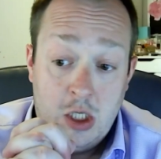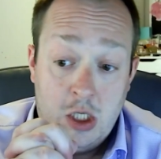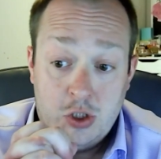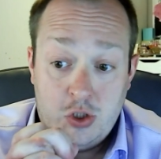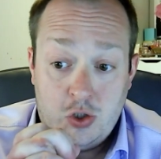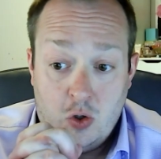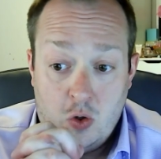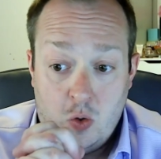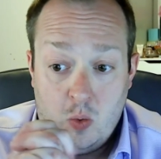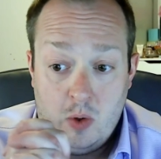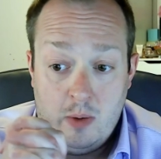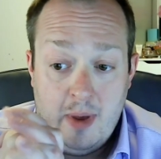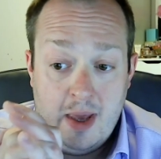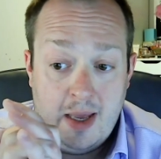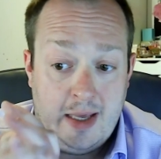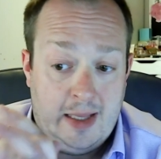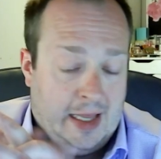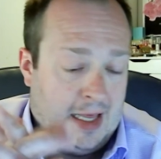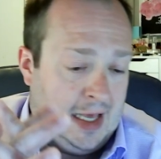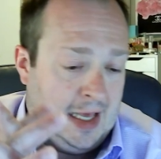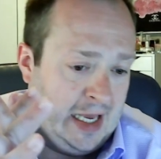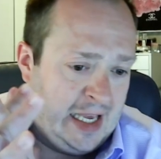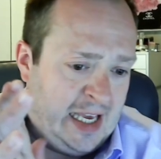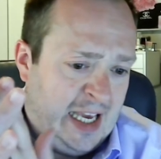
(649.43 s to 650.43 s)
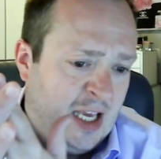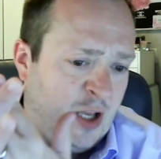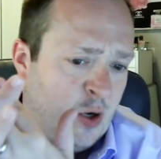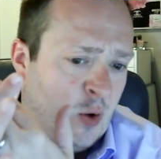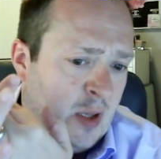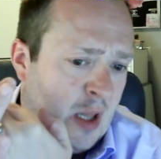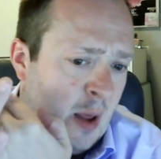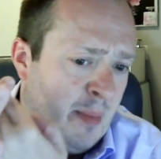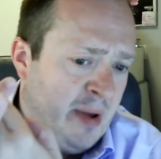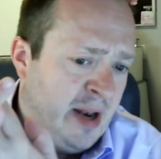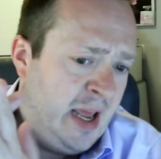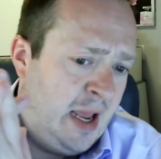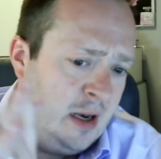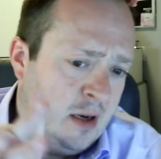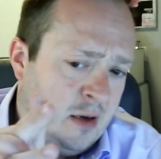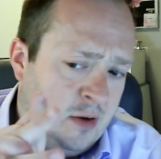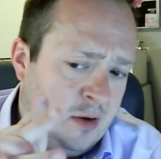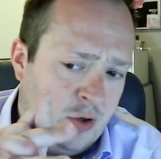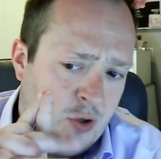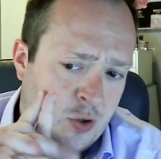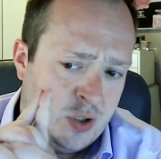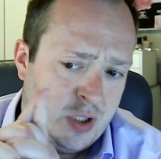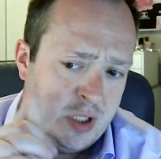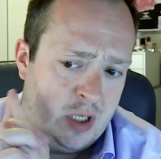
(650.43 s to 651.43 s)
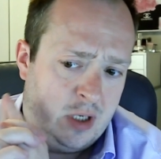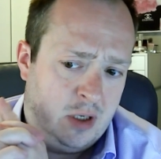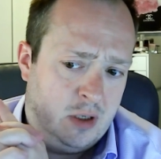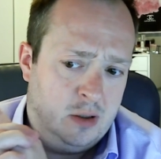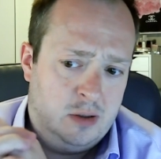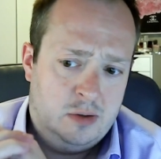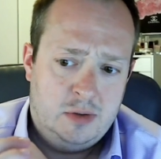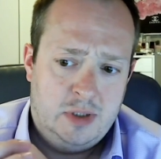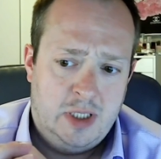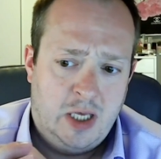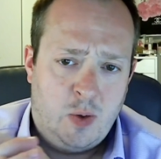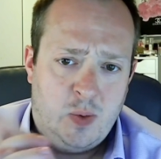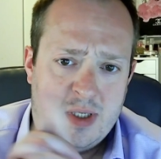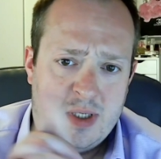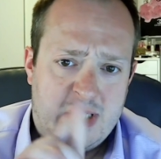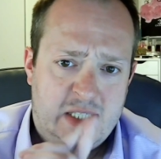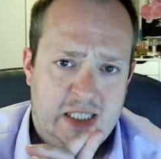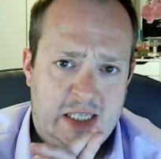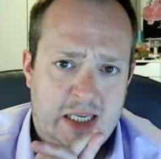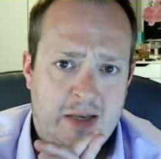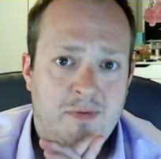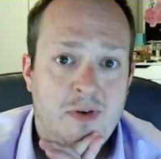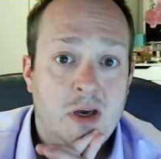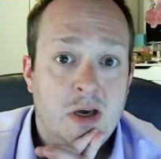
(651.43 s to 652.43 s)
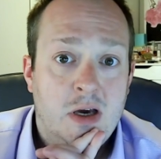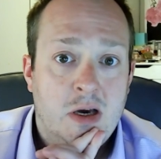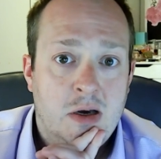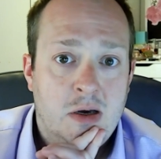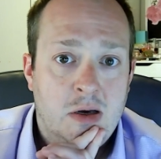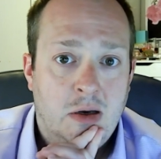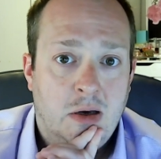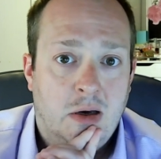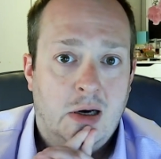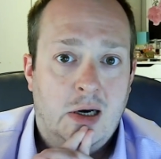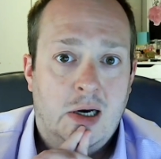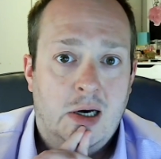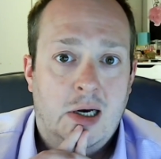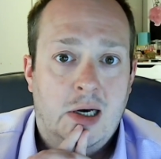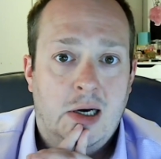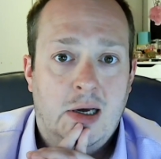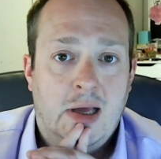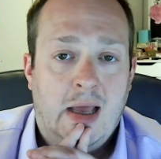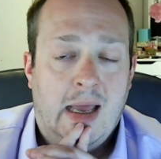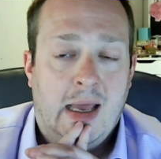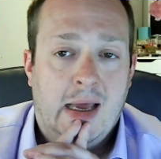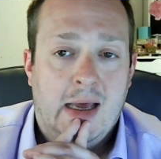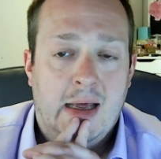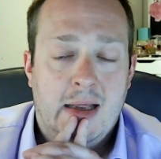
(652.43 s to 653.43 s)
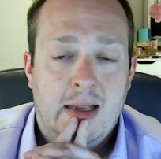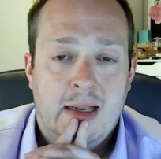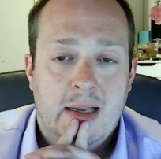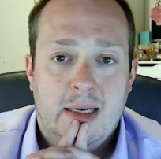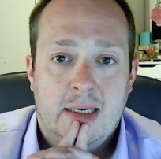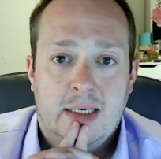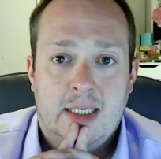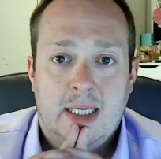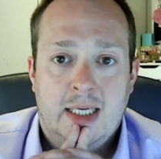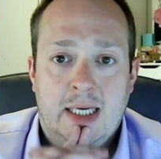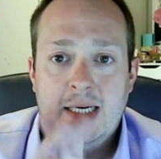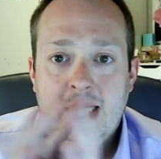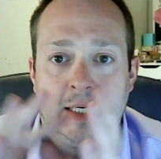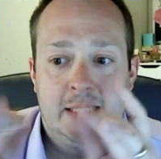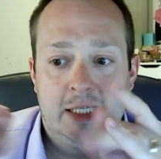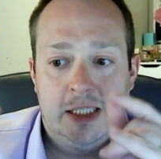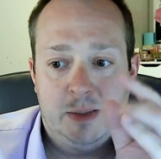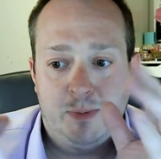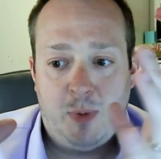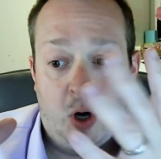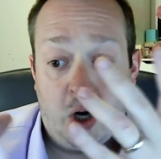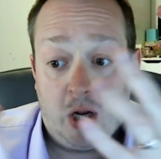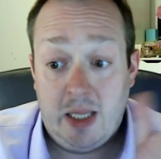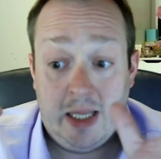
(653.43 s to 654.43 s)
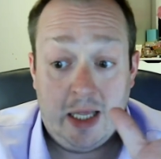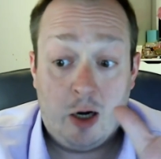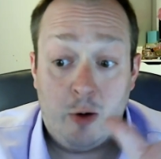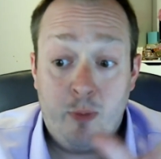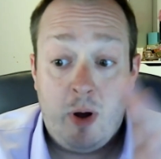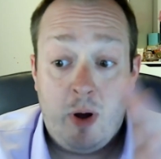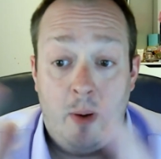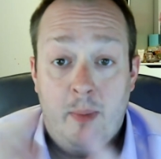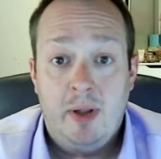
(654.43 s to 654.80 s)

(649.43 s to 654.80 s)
So we make like a keto lemonade using liquid stevia and sparkling or